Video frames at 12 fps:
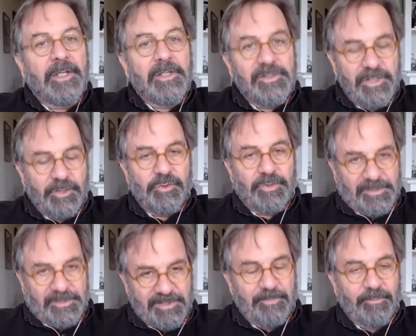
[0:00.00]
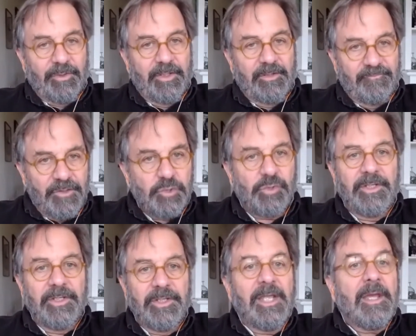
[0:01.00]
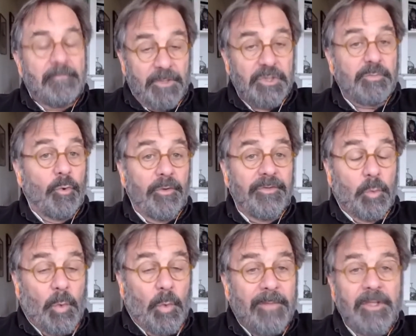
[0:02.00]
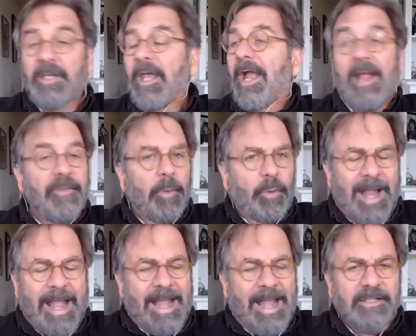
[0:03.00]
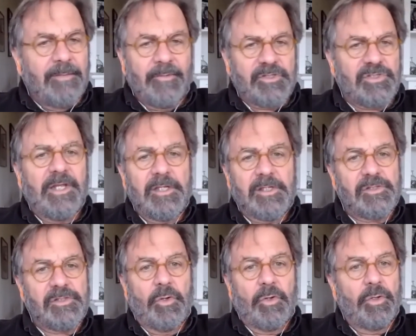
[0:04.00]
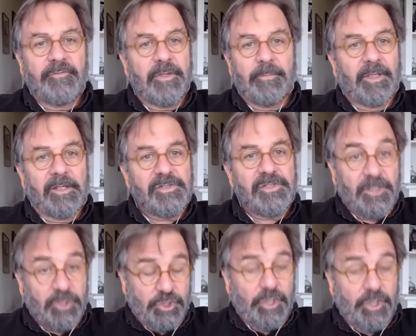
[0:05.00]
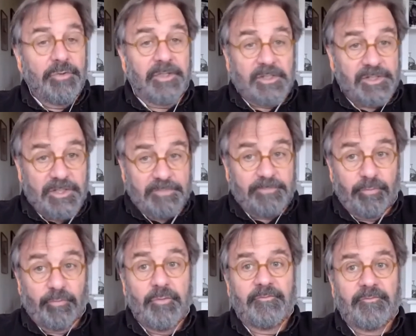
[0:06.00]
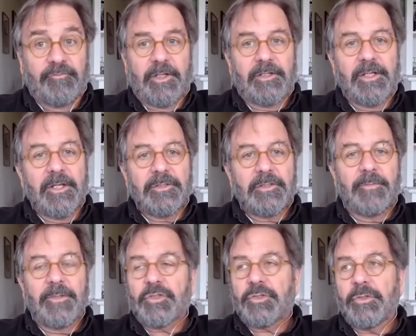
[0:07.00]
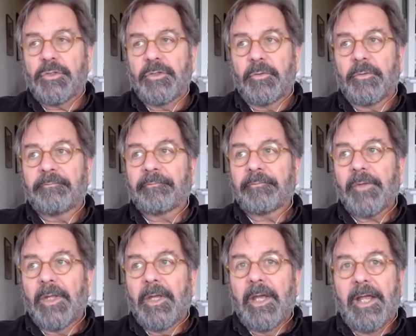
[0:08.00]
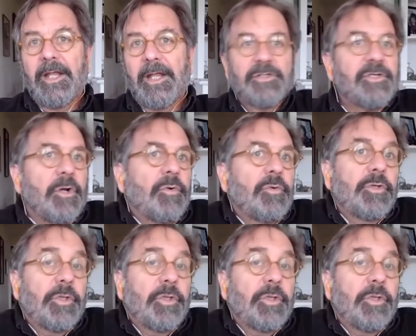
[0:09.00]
sexually stimulated visually much more than women. And there were academic studies all over the place that showed this. This proved it to be true. And so,